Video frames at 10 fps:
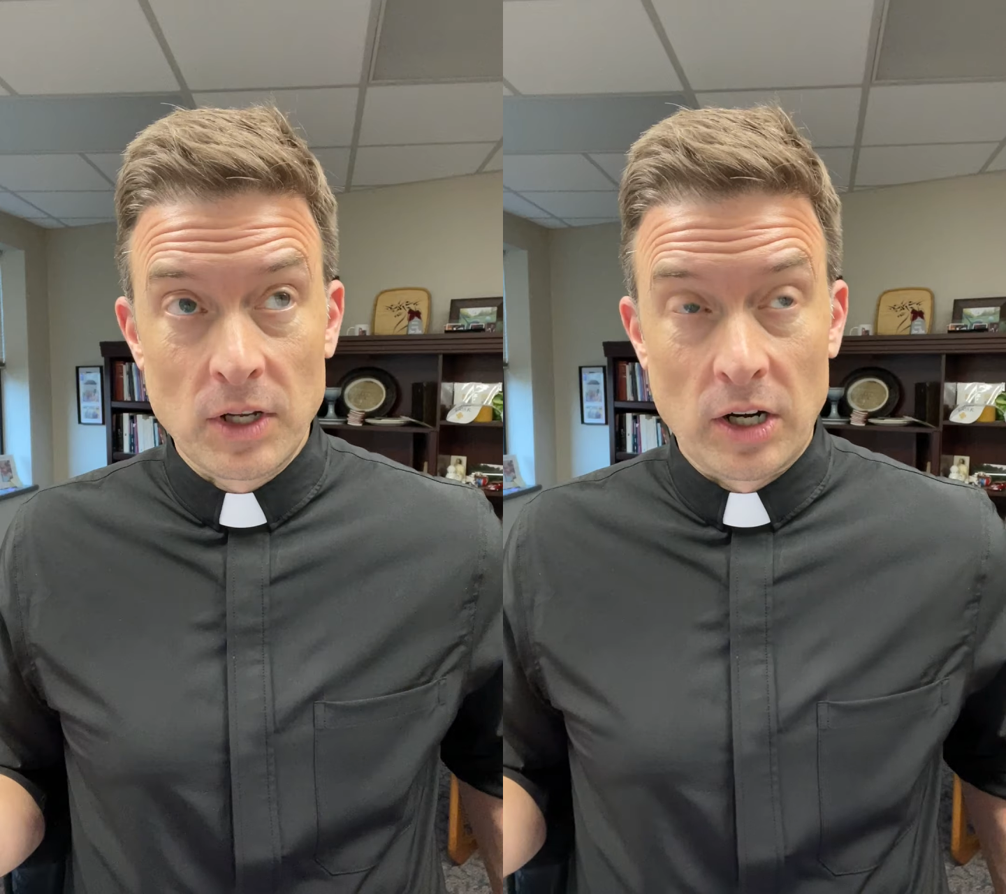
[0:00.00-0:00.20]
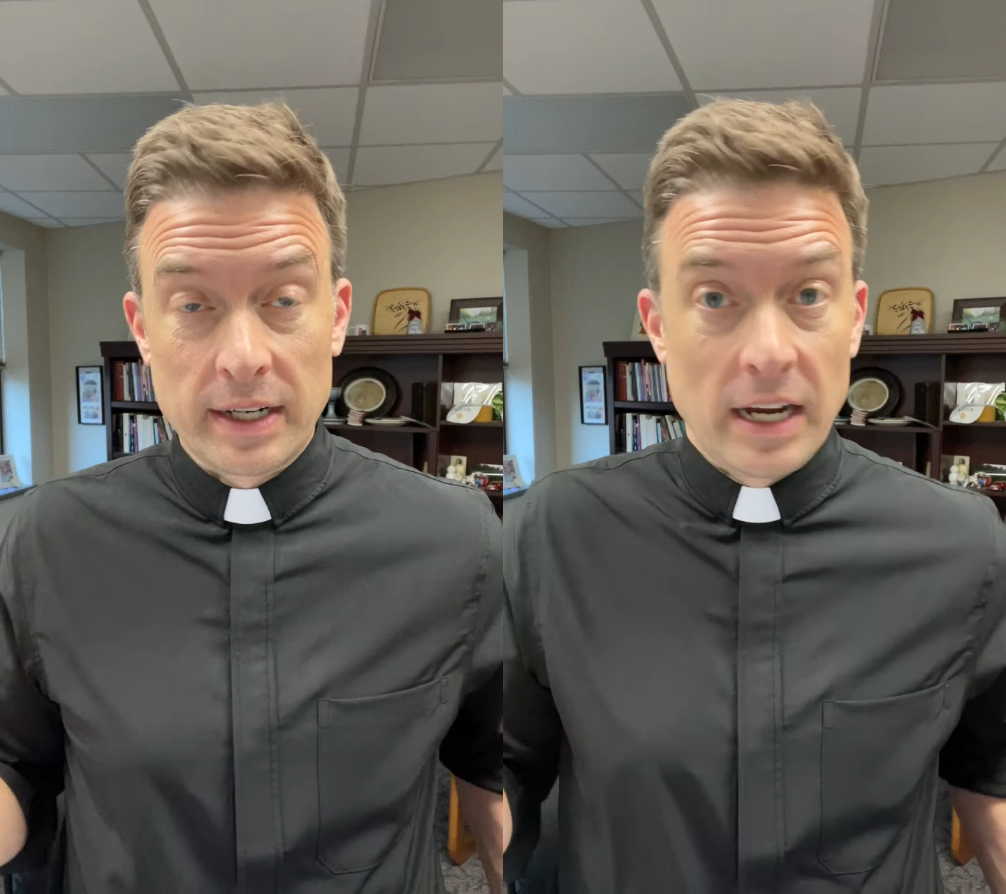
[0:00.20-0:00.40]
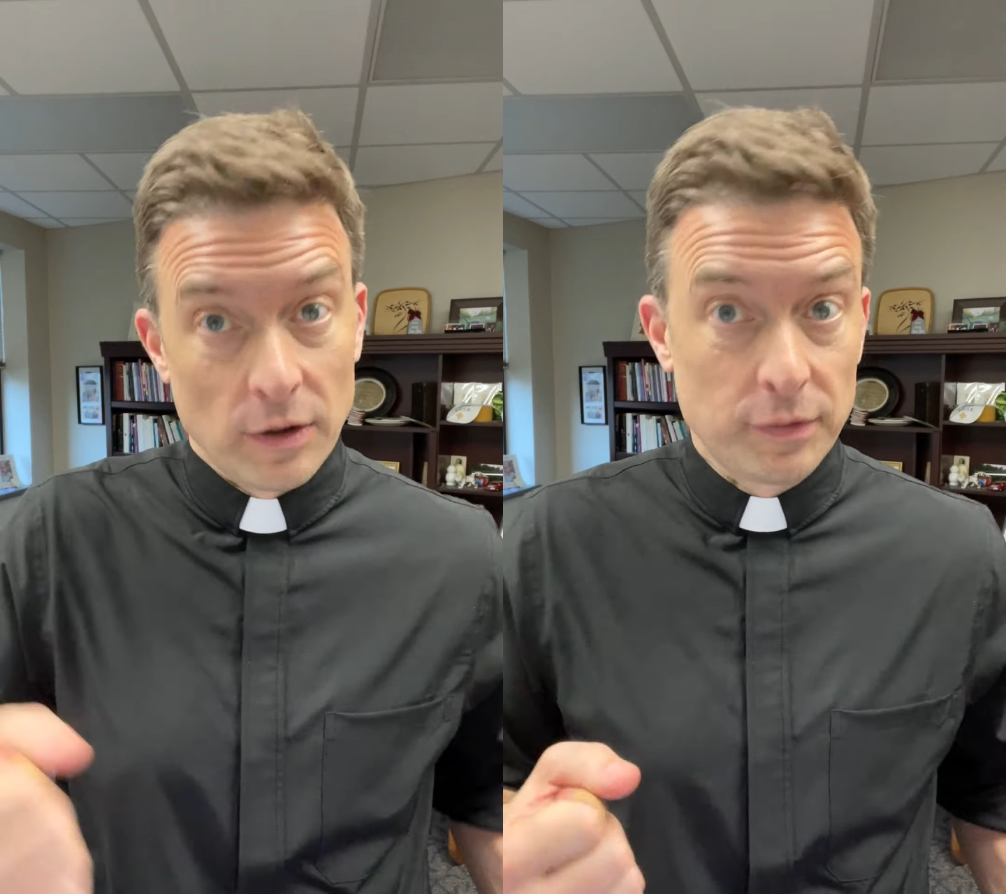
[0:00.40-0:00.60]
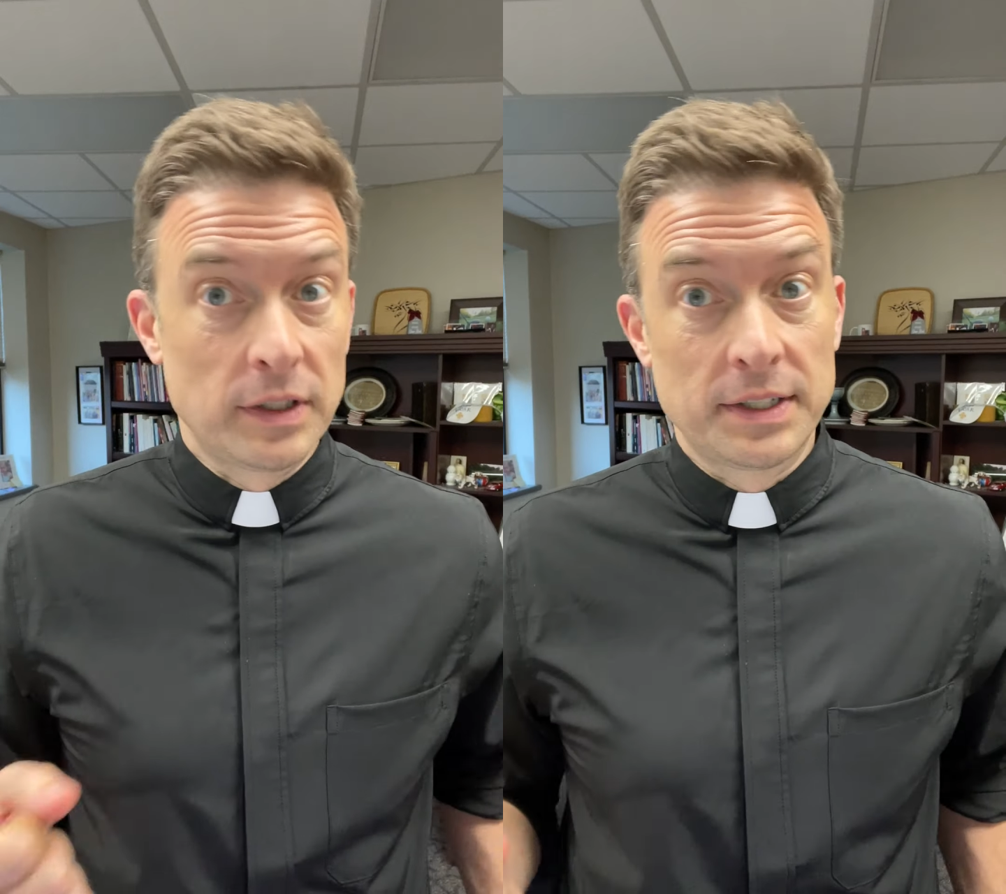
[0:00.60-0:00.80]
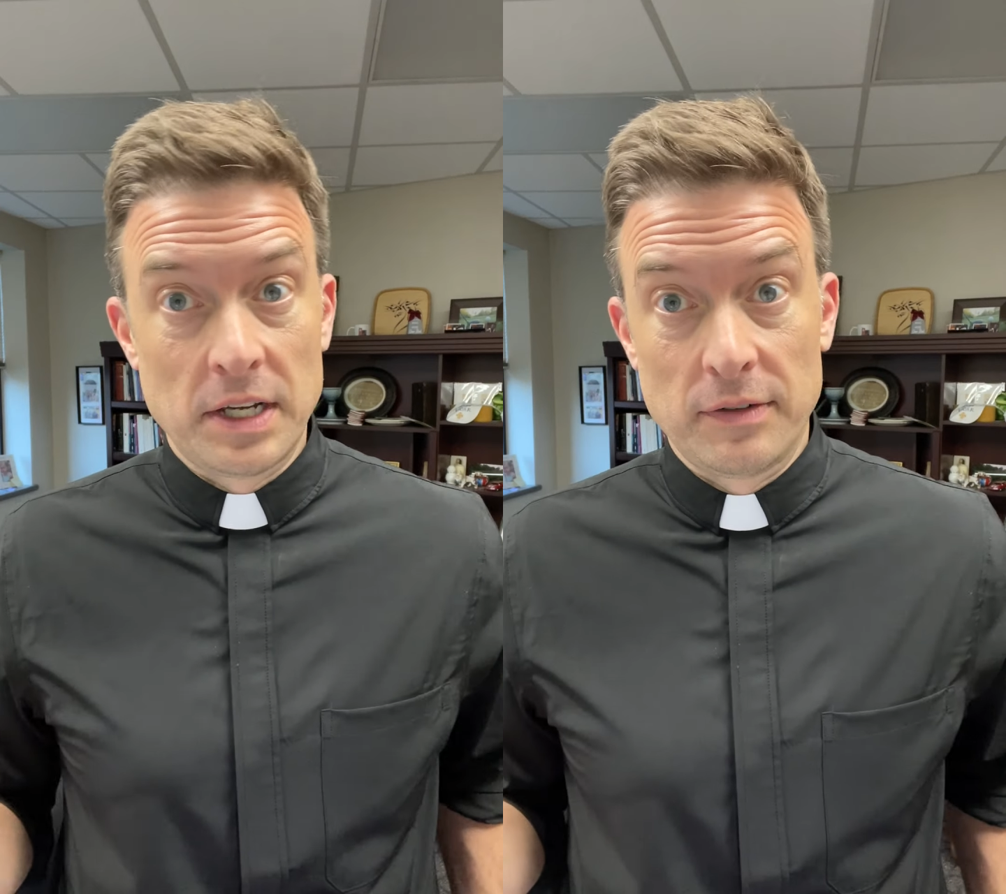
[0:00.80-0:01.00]
are
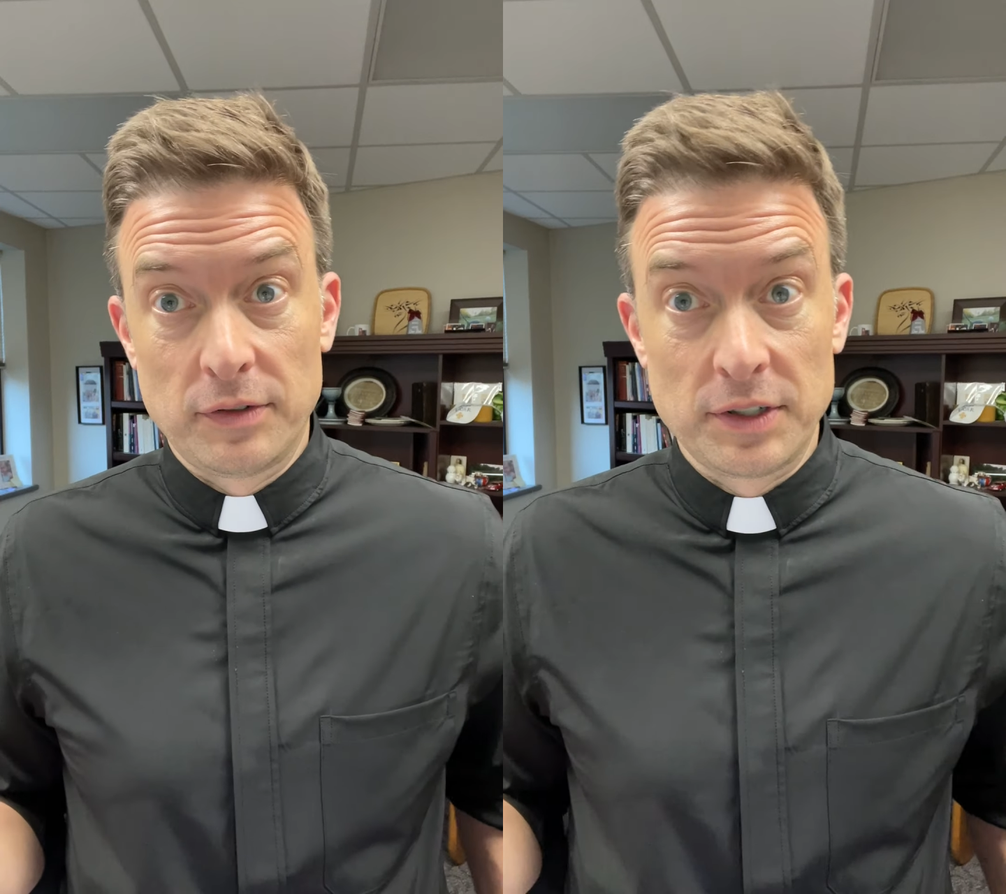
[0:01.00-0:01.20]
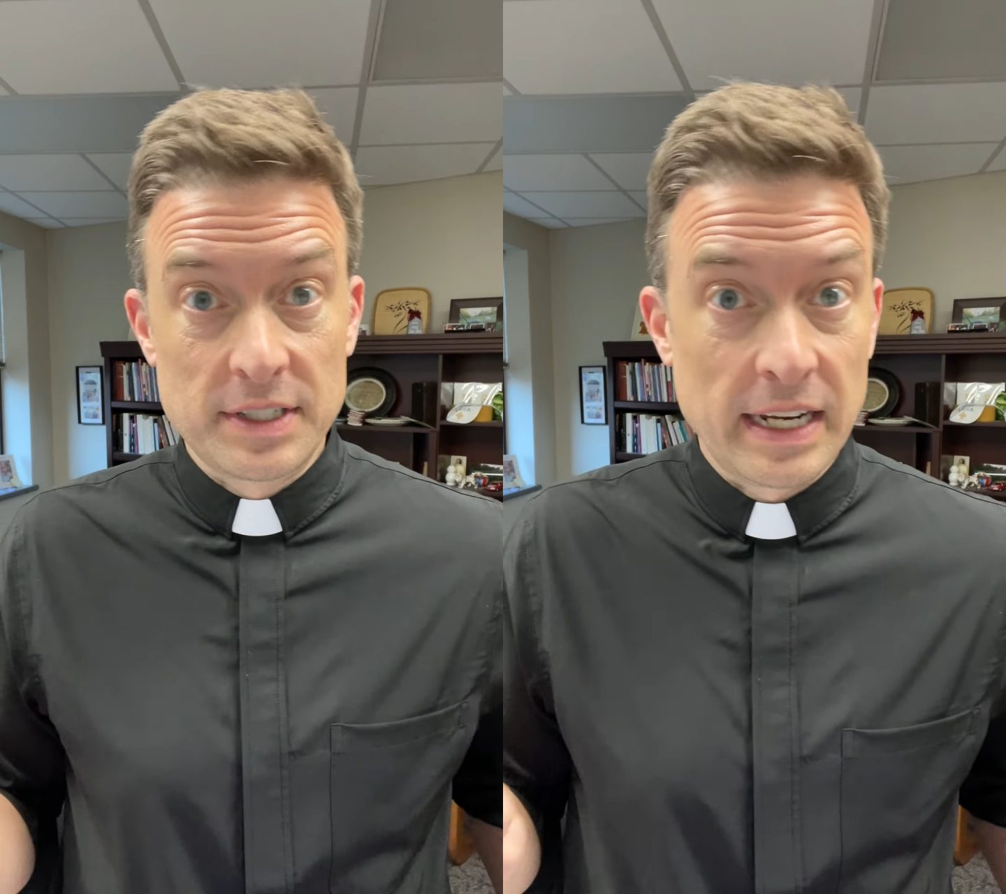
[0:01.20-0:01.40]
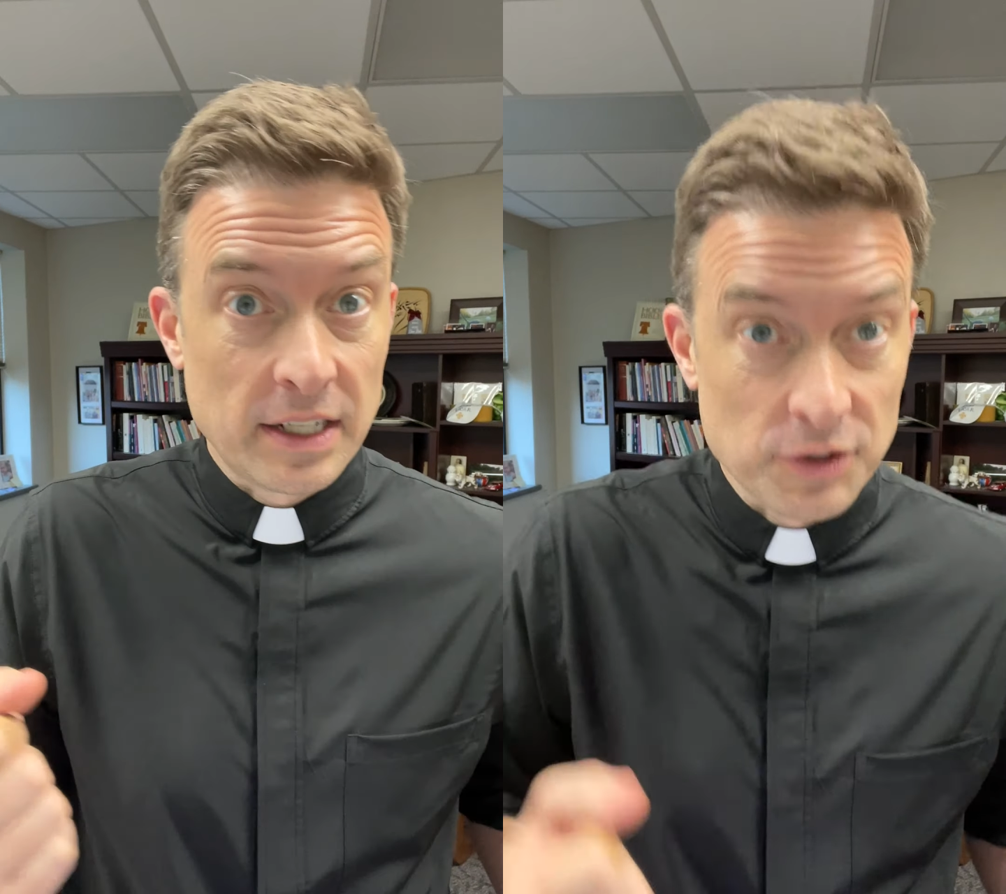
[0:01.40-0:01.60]
careful enough or take